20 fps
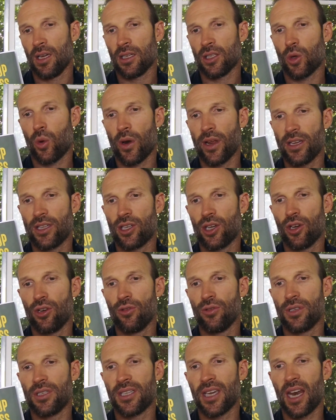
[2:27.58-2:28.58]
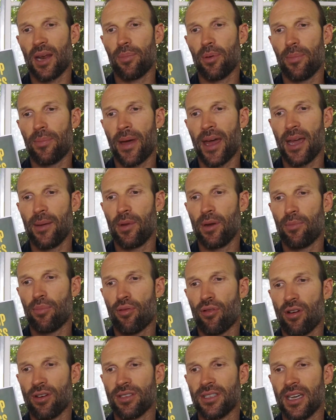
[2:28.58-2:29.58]
22, set up a payment
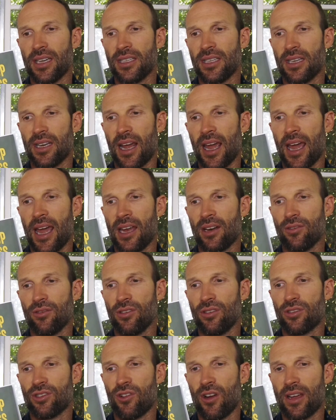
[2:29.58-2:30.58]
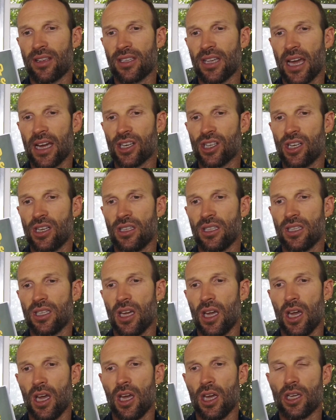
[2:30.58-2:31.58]
processor to handle your transactions.
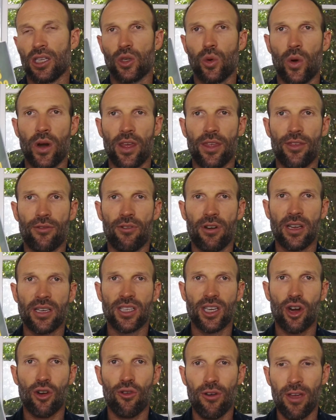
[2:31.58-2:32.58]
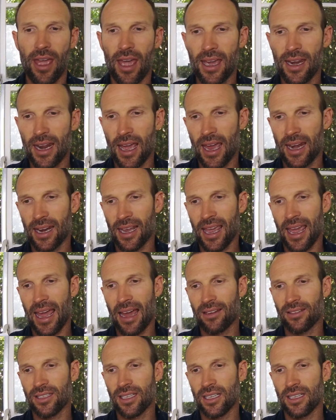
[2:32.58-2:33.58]
23 is create an
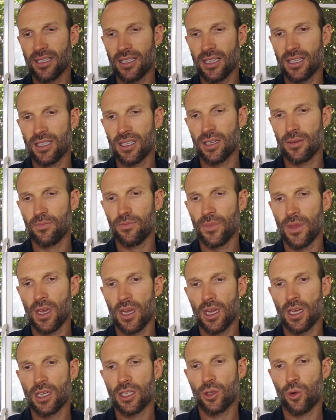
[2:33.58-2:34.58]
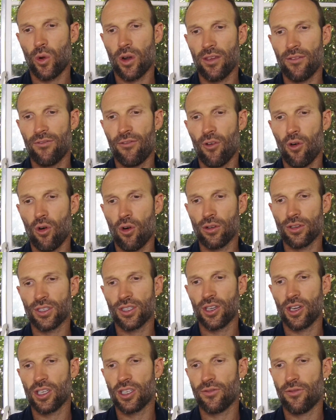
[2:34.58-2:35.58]
accounting system. 24,
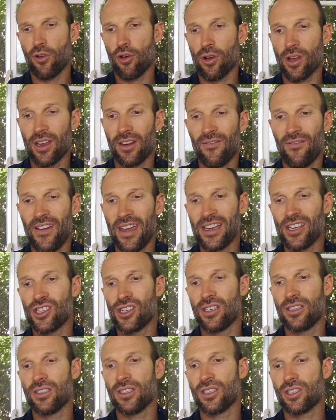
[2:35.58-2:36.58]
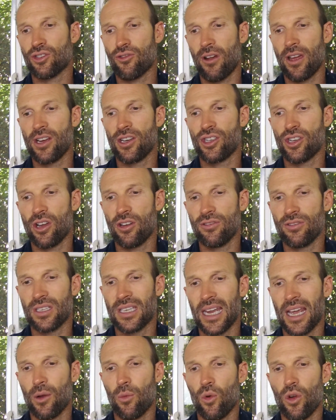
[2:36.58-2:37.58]
search for conventions, trade shows,
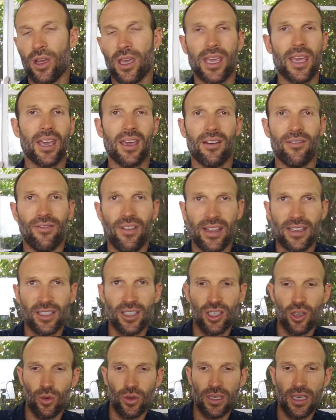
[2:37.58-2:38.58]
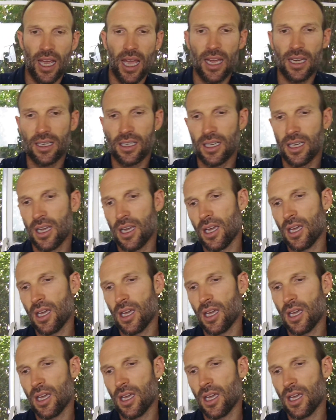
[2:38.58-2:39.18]
networking events to attend.